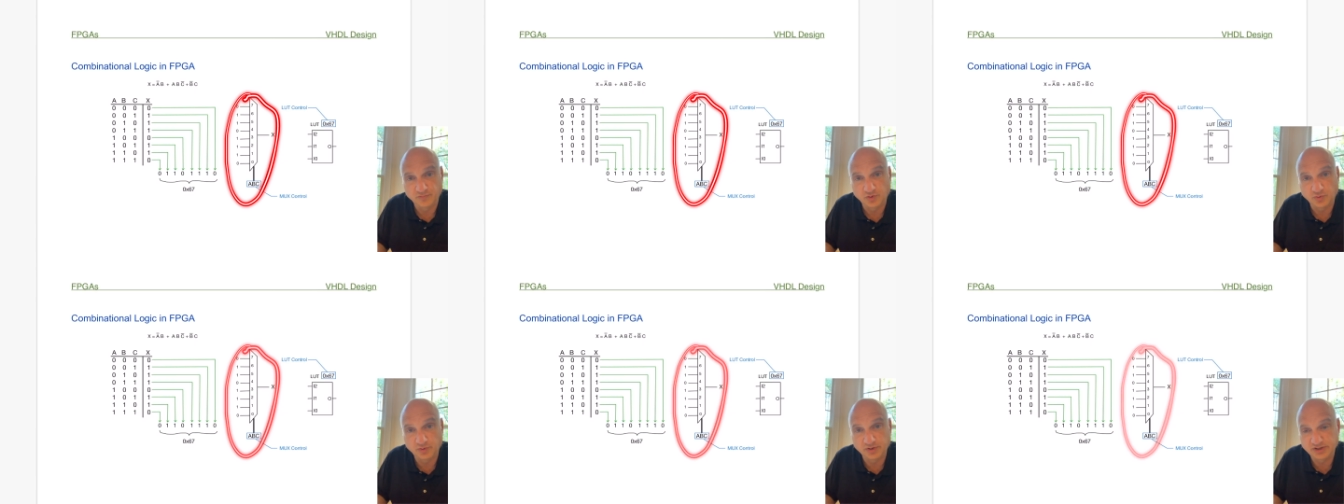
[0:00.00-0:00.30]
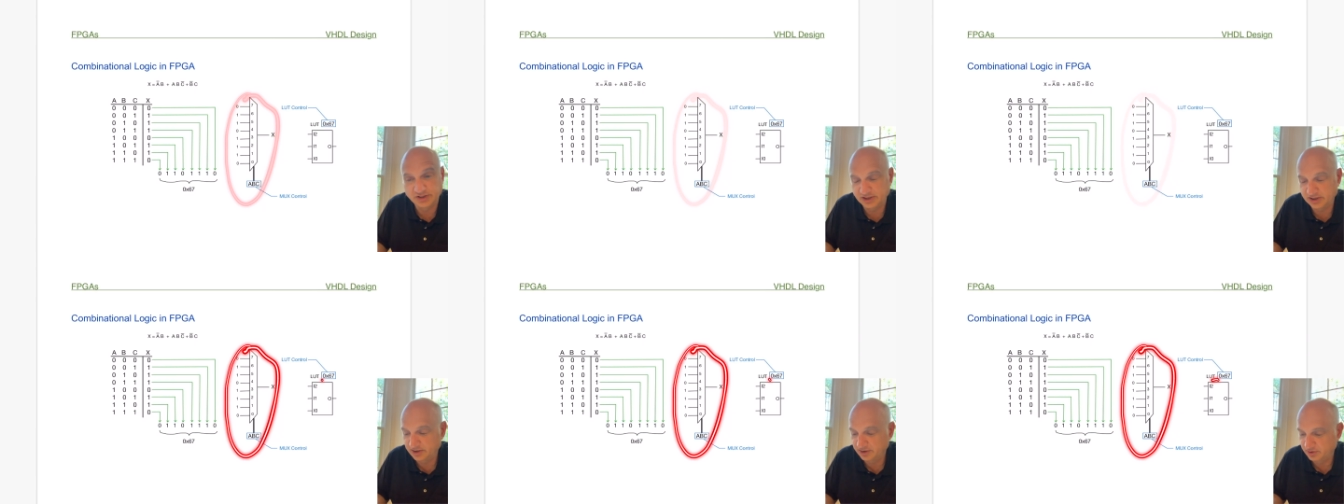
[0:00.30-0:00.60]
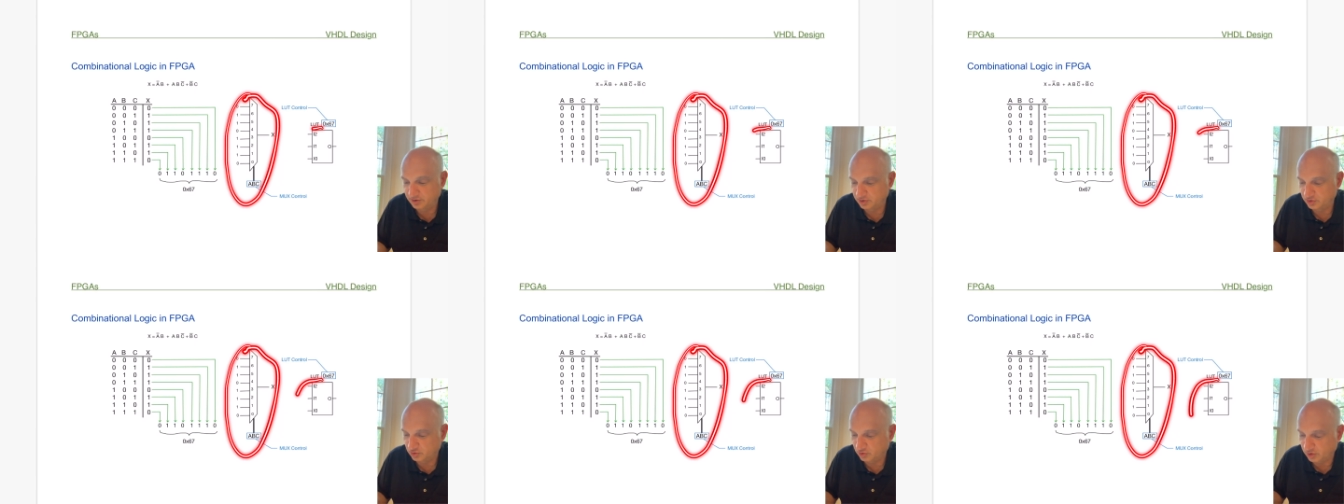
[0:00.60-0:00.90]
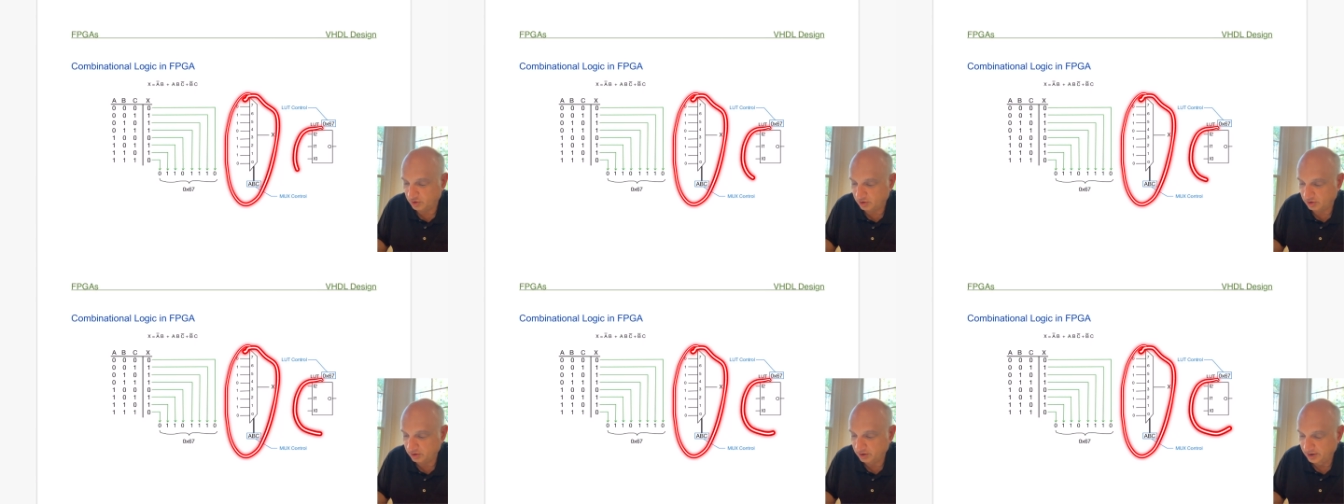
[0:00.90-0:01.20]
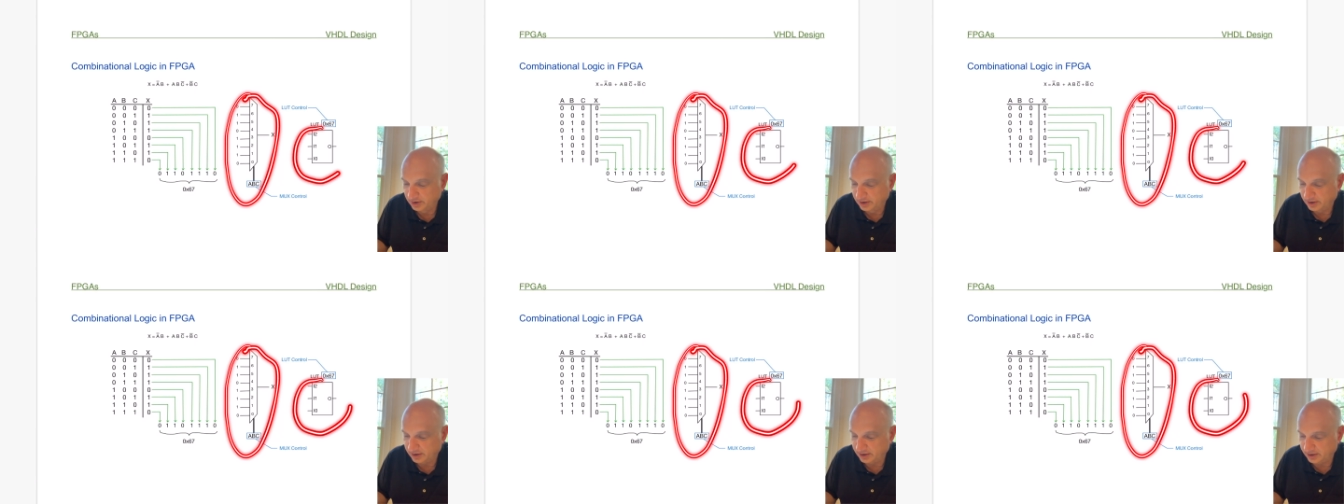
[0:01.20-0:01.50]
we tend to draw
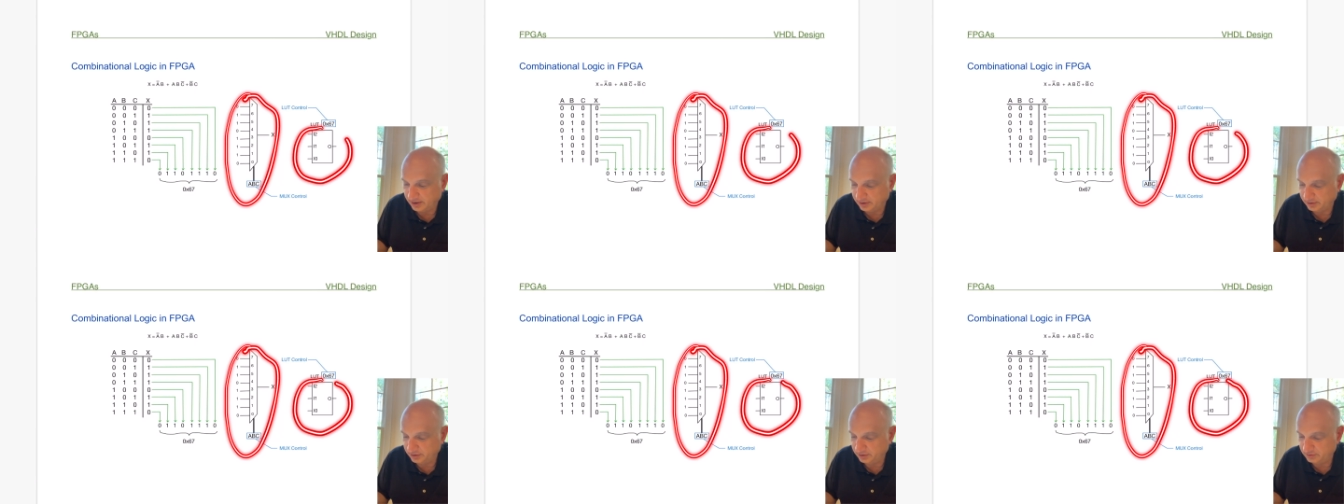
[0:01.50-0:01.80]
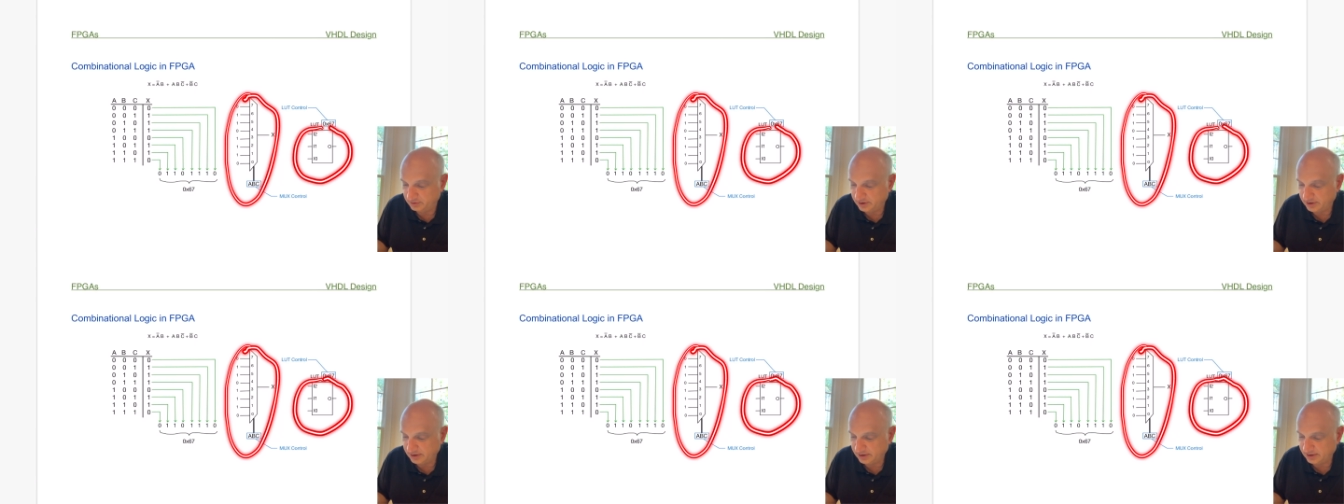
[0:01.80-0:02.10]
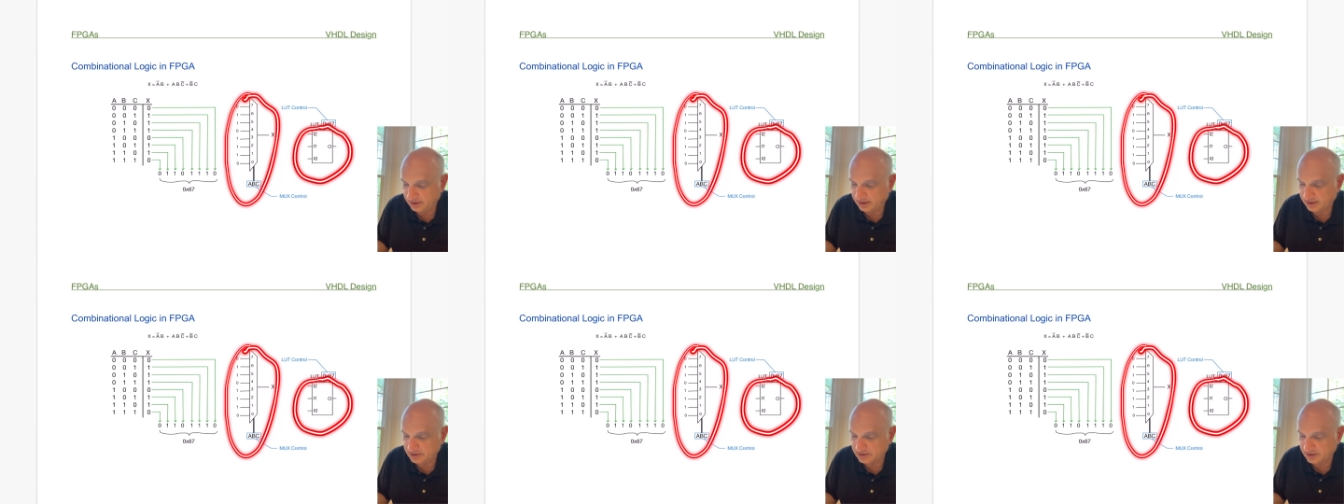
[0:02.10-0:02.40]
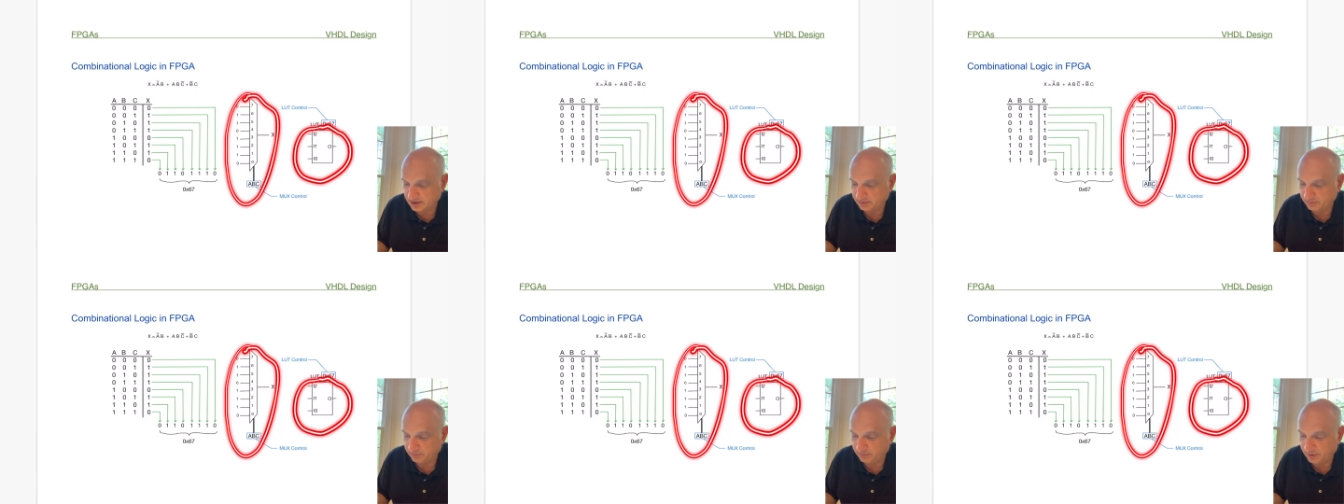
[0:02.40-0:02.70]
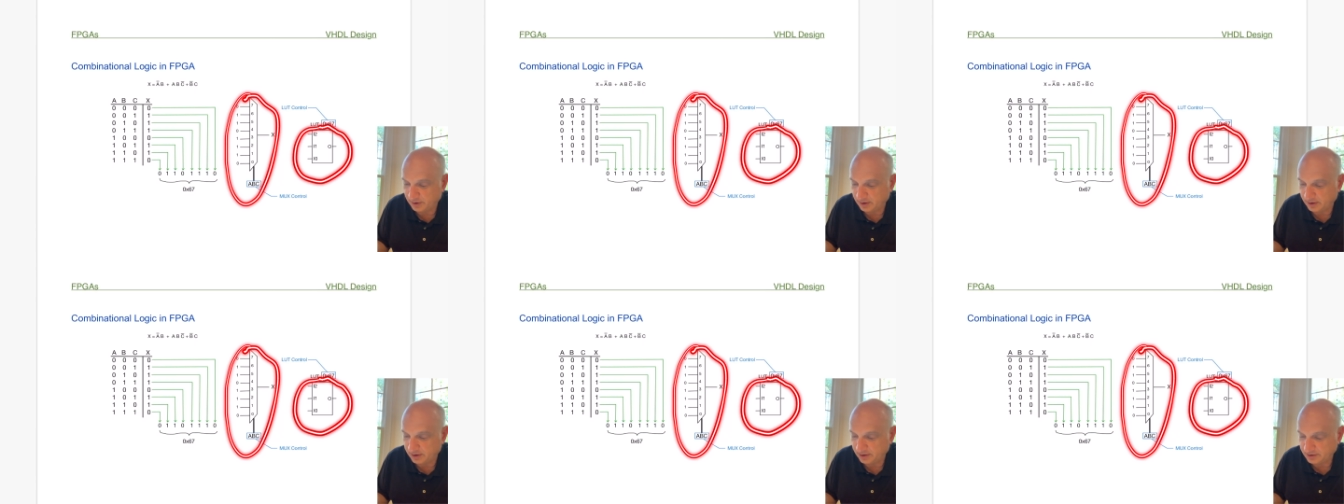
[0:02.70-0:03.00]
an LUT as a
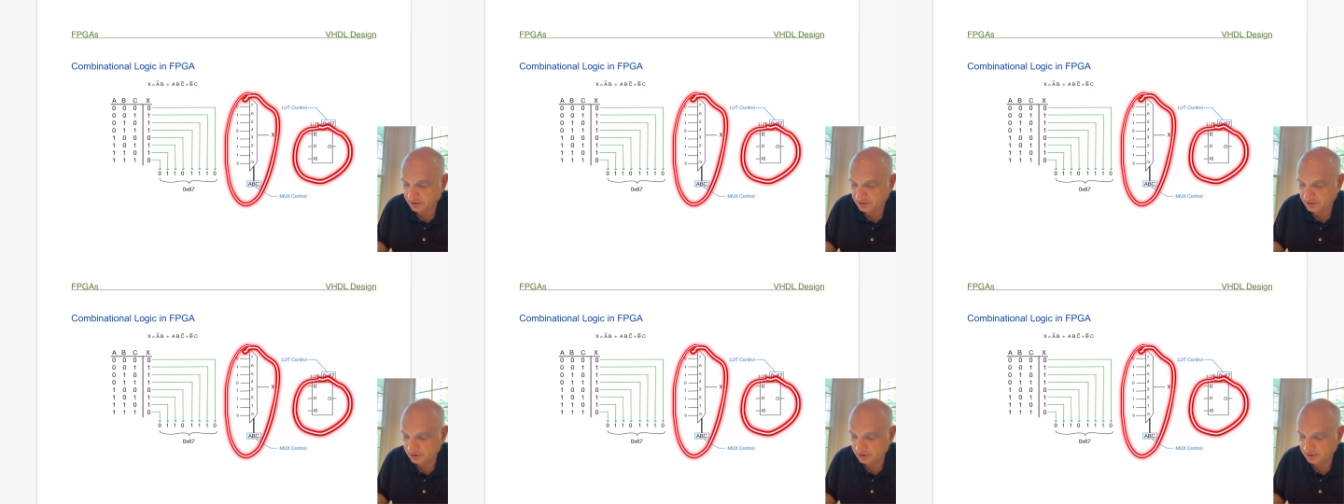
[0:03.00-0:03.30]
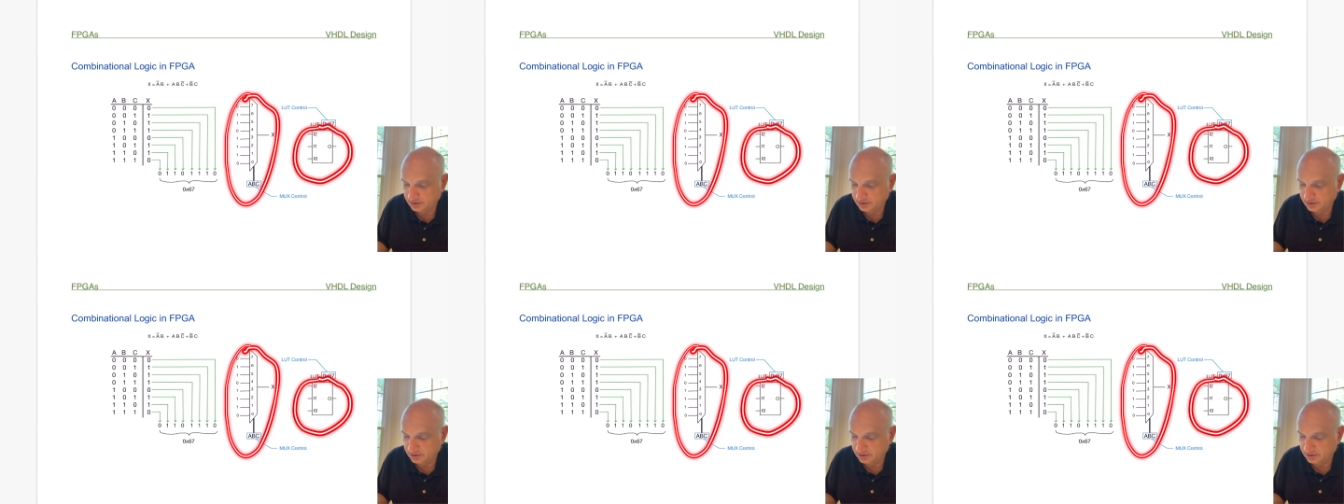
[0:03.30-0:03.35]
box